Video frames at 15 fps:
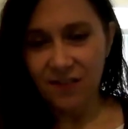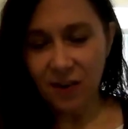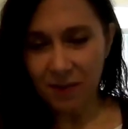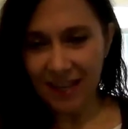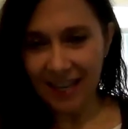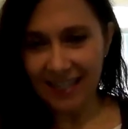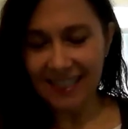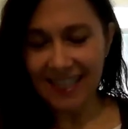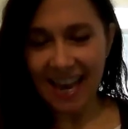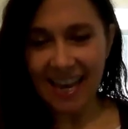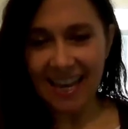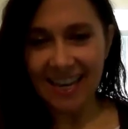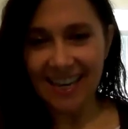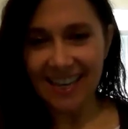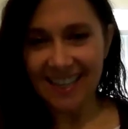from the
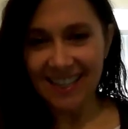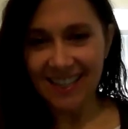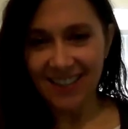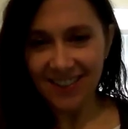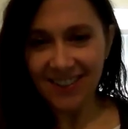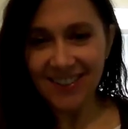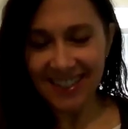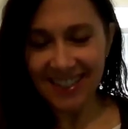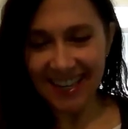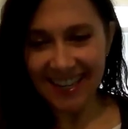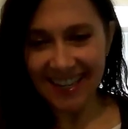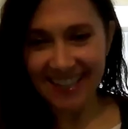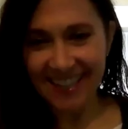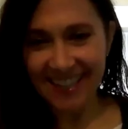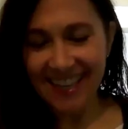inside, you'll see
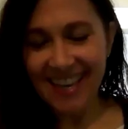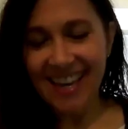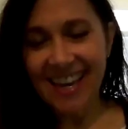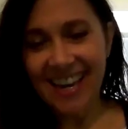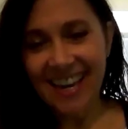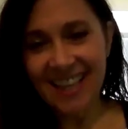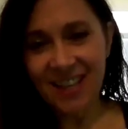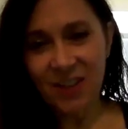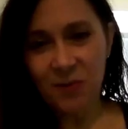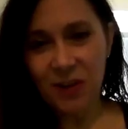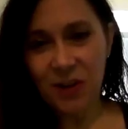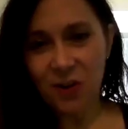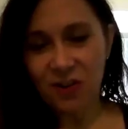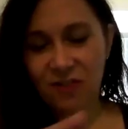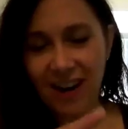it, and then we
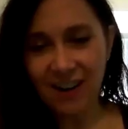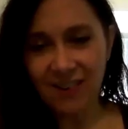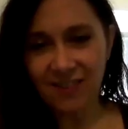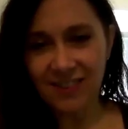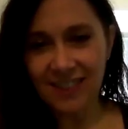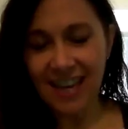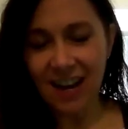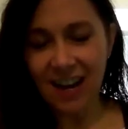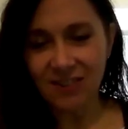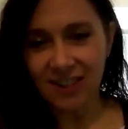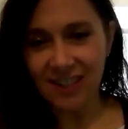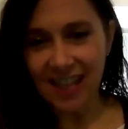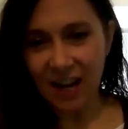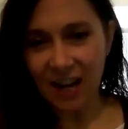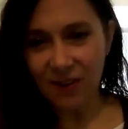go around
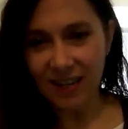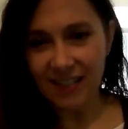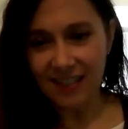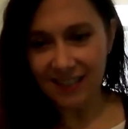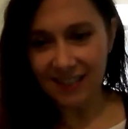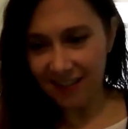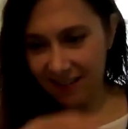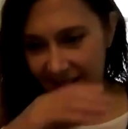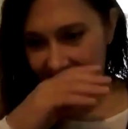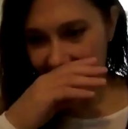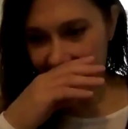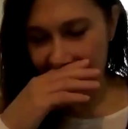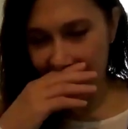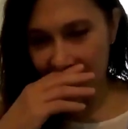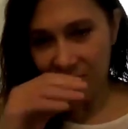counterclockwise in the circle
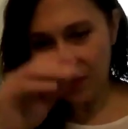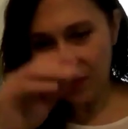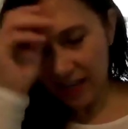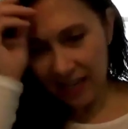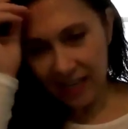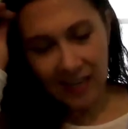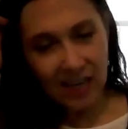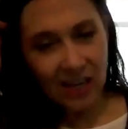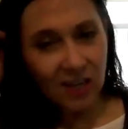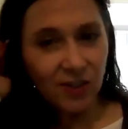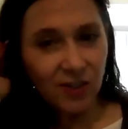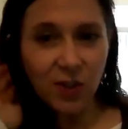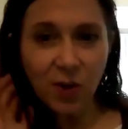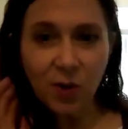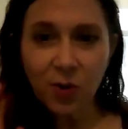again.
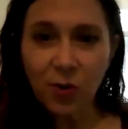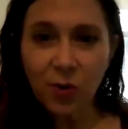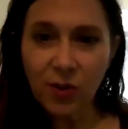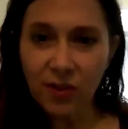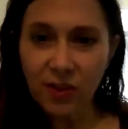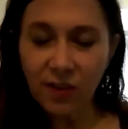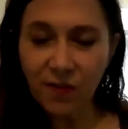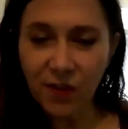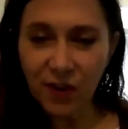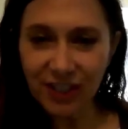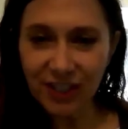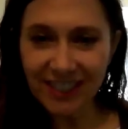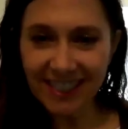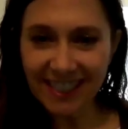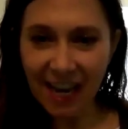So the
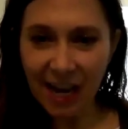first